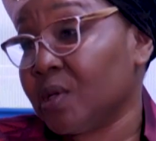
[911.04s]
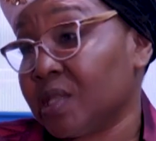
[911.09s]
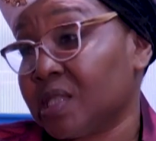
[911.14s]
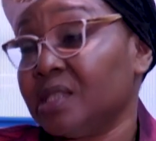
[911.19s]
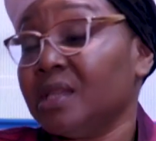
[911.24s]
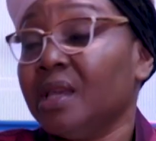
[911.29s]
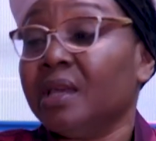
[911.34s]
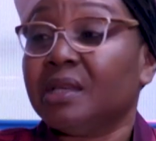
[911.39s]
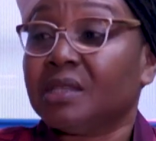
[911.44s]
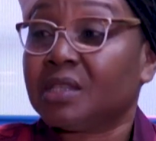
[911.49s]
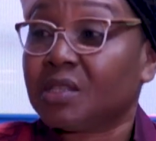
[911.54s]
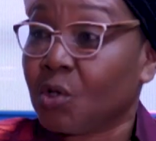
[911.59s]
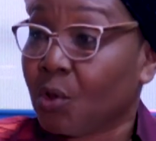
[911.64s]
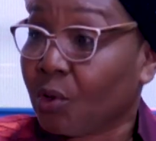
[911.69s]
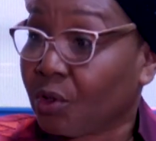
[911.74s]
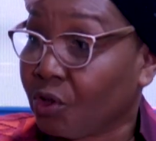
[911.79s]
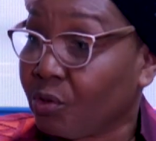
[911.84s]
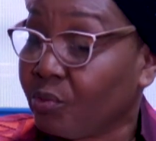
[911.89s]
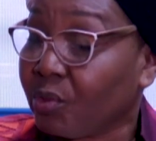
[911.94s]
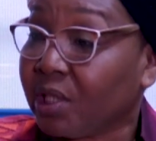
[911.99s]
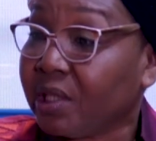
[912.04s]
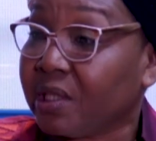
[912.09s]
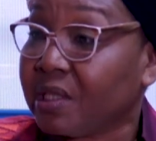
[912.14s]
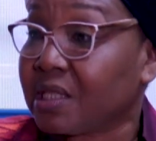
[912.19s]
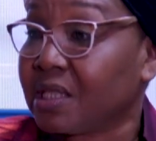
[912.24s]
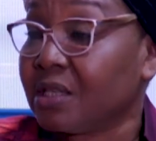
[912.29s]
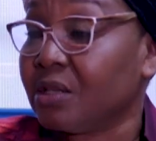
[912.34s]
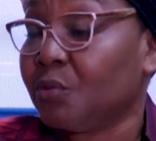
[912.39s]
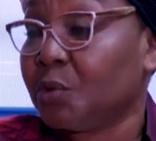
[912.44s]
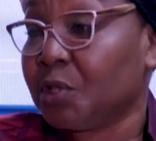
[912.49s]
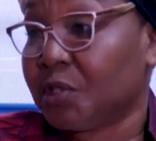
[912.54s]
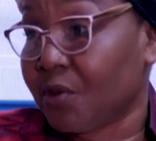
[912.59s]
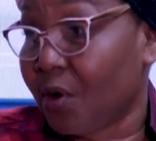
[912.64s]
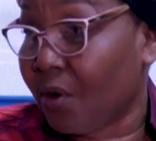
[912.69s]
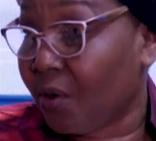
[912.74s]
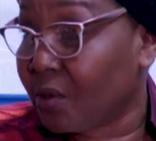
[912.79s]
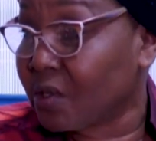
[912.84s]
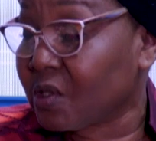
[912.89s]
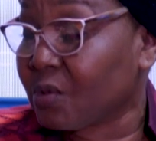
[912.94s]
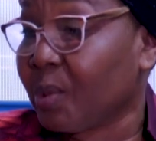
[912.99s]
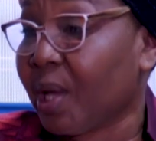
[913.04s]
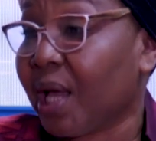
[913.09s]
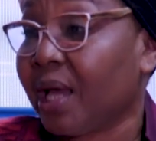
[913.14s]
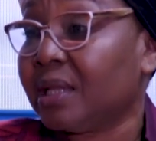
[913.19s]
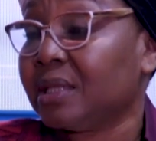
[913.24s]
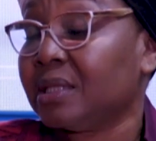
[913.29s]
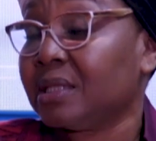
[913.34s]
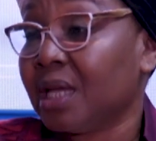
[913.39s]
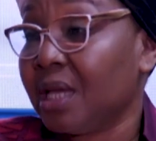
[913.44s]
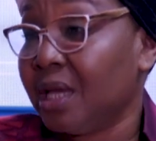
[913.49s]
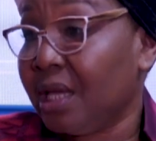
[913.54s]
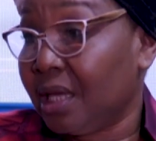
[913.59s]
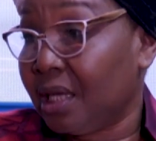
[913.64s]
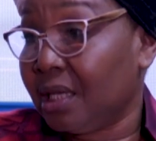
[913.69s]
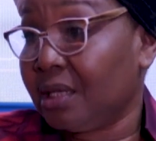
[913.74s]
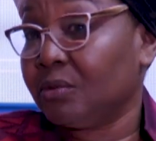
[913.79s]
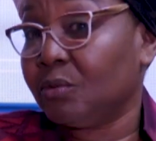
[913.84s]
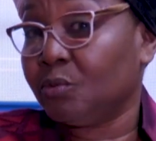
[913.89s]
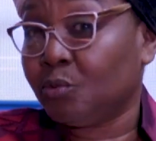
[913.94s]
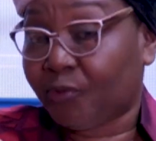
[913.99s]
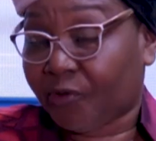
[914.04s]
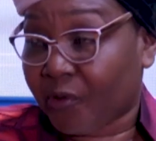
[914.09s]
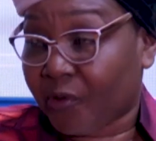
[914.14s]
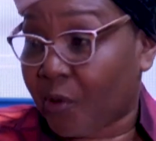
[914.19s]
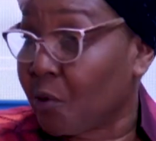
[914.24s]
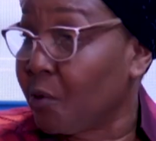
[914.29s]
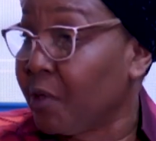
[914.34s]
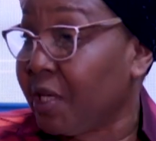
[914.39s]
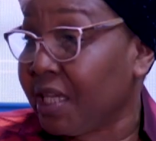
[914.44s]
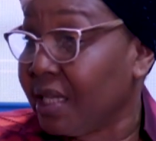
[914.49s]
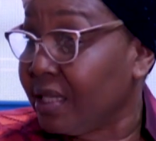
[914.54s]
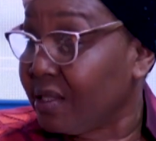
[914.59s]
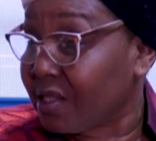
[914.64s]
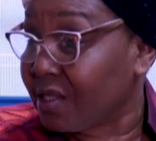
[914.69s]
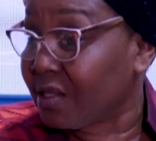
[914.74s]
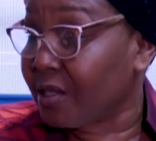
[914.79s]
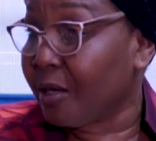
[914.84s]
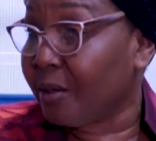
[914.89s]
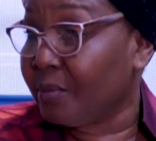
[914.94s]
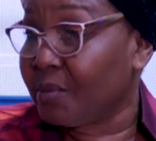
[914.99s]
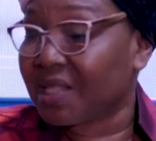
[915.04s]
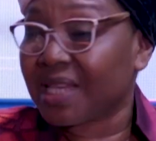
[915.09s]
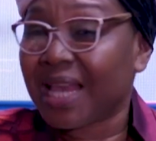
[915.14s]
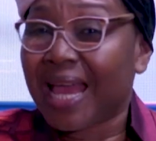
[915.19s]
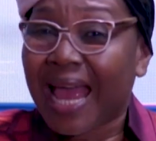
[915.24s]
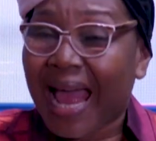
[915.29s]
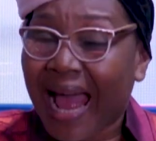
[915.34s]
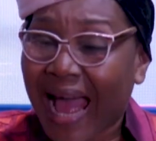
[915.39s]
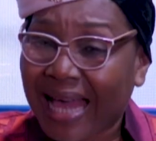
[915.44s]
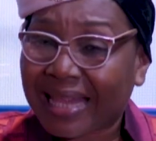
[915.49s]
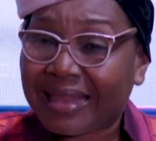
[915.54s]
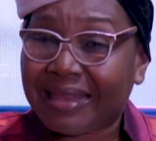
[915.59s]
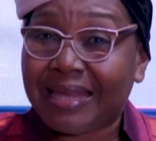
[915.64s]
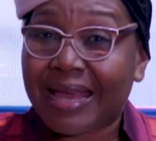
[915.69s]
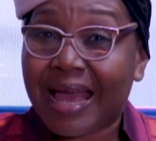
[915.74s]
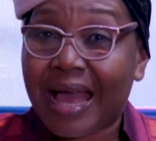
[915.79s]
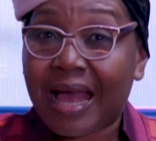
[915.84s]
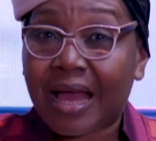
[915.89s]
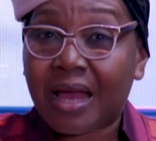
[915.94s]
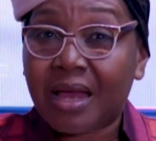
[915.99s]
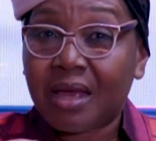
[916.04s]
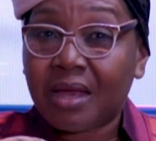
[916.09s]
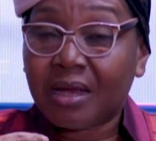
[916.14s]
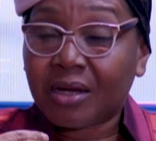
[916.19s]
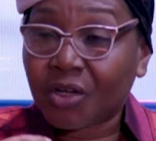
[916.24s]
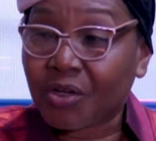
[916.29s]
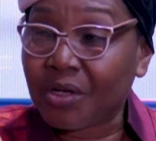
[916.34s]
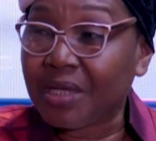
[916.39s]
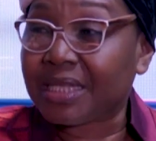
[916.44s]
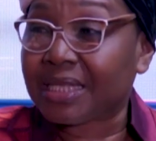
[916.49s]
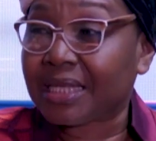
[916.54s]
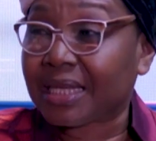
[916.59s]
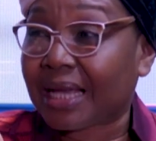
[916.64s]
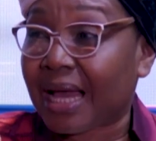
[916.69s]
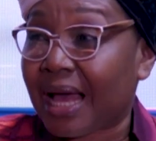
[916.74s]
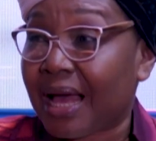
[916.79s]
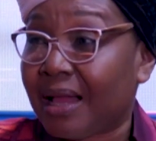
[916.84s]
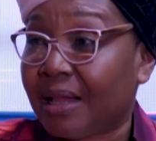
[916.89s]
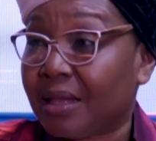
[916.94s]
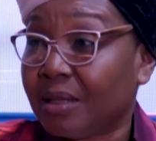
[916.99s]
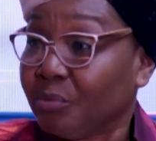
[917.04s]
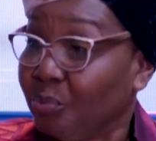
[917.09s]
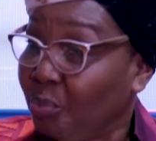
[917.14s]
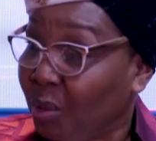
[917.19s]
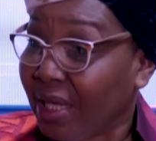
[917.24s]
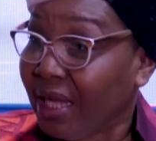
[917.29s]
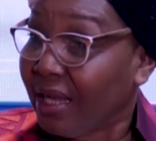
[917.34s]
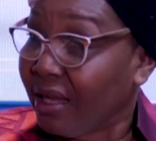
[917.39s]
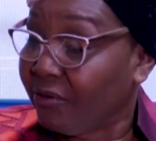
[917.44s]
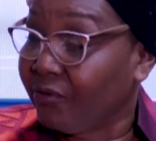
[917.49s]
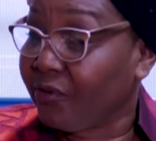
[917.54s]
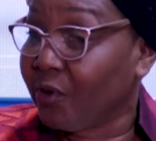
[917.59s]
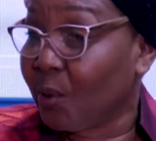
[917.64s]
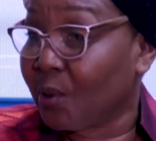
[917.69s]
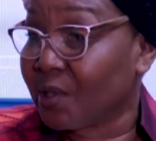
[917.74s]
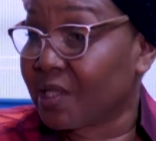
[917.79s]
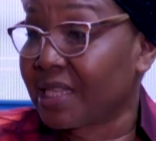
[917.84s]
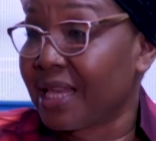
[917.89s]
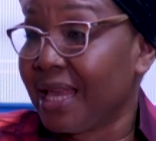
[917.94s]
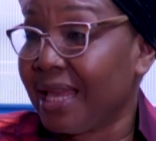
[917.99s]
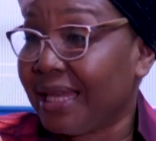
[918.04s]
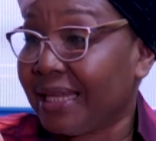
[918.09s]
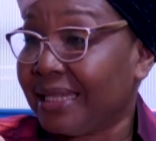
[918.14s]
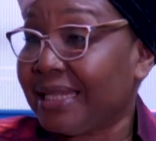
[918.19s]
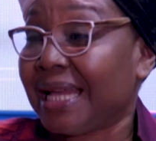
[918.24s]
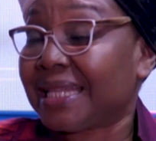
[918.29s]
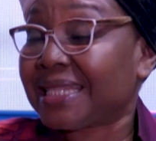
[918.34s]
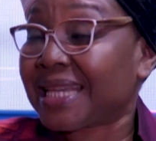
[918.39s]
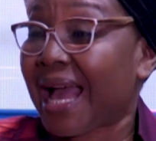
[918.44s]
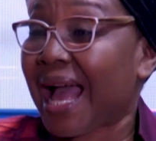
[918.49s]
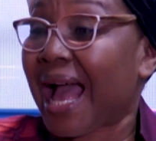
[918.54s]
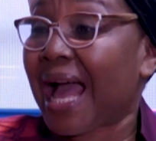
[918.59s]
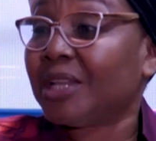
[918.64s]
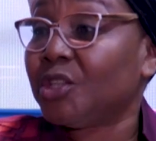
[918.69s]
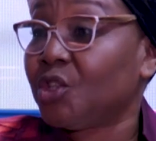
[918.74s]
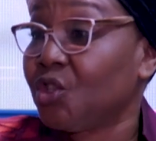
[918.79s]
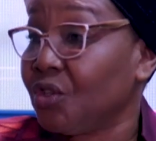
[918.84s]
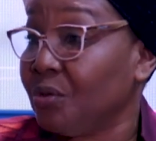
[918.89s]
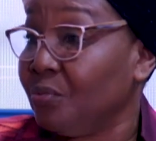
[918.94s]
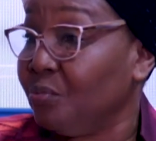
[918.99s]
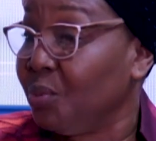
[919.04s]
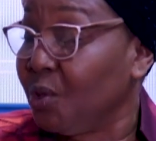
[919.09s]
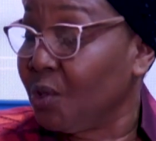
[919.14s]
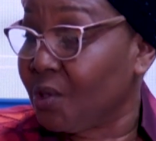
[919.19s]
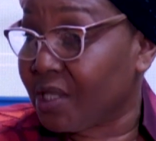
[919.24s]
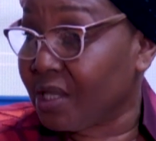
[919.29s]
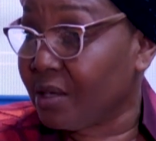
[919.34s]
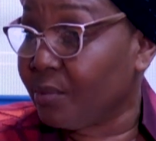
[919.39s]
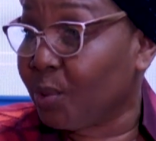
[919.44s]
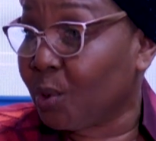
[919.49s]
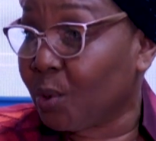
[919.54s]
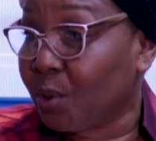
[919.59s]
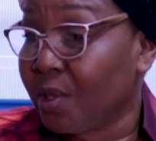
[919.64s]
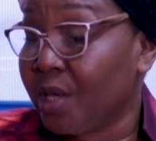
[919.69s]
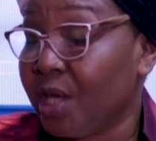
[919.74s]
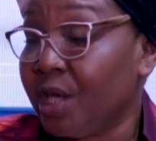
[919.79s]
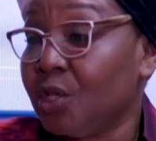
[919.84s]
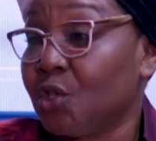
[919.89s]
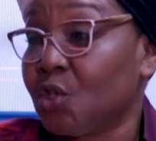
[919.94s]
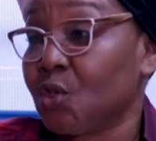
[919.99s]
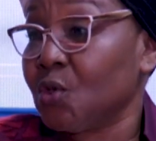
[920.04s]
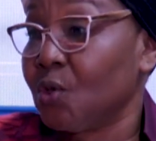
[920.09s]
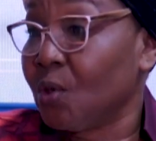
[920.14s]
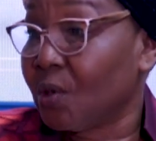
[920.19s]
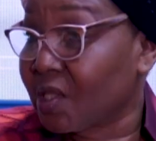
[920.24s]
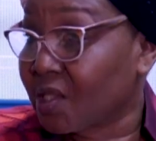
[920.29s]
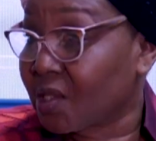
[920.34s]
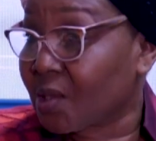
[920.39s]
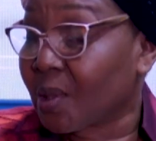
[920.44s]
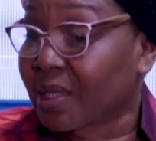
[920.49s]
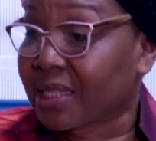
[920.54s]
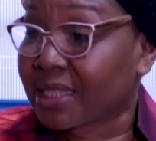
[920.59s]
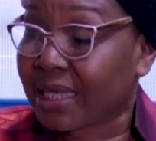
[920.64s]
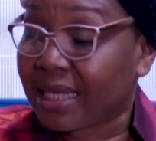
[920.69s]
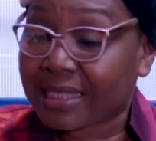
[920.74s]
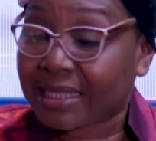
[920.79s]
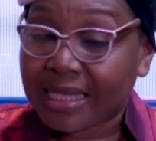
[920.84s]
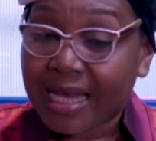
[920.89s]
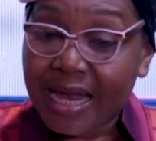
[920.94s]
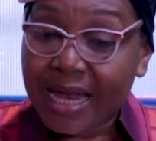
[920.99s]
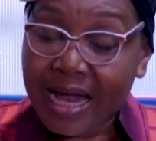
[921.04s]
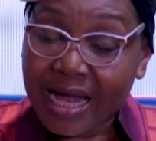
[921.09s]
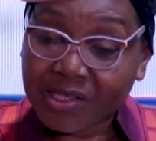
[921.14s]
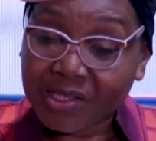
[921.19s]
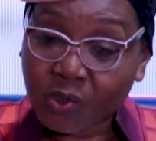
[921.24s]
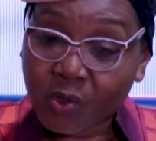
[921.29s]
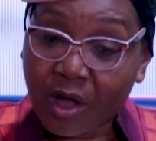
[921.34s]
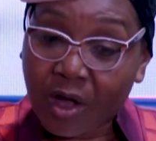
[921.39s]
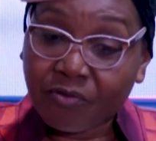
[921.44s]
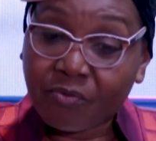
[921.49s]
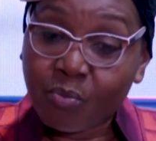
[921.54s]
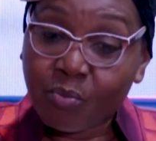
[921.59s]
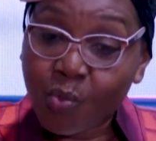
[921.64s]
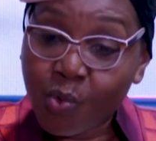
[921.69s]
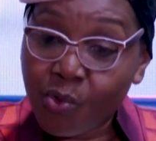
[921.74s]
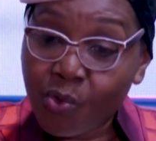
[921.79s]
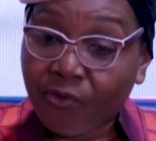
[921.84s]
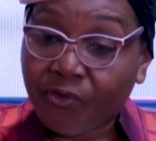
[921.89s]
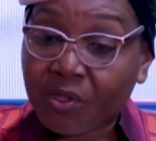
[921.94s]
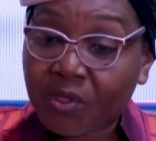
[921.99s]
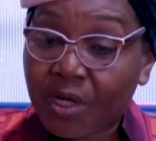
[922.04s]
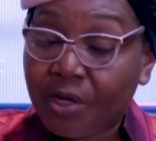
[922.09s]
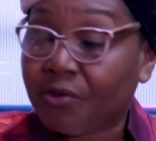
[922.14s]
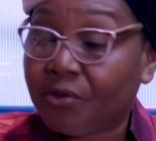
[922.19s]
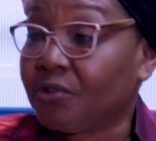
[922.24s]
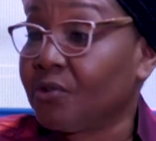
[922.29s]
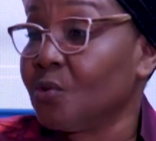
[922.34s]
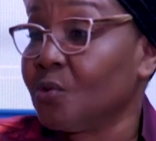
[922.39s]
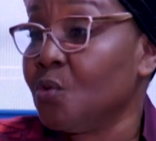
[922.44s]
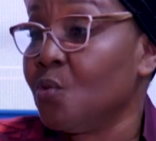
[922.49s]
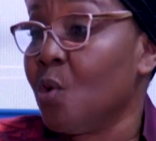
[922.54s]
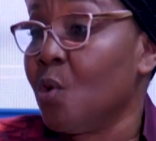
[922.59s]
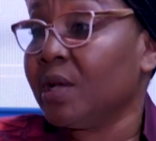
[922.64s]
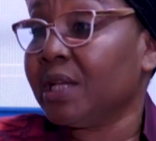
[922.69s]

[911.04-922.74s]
yes, your humility with your husband, following his terms, are there critical behaviors that are attributable to your success as you have moved through one